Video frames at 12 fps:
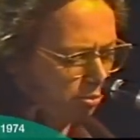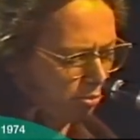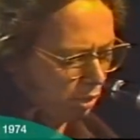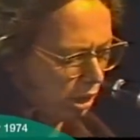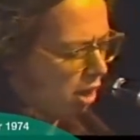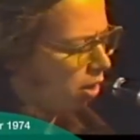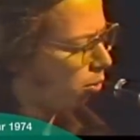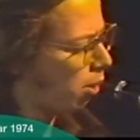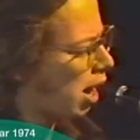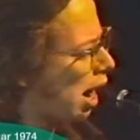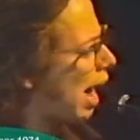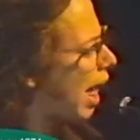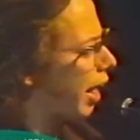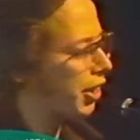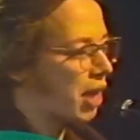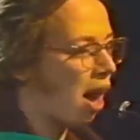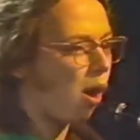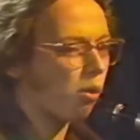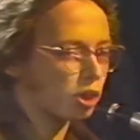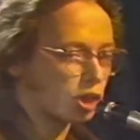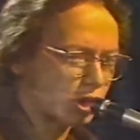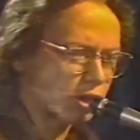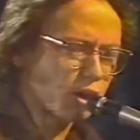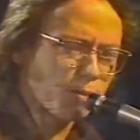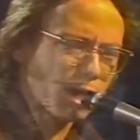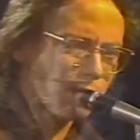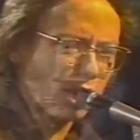Yeah, talk to me,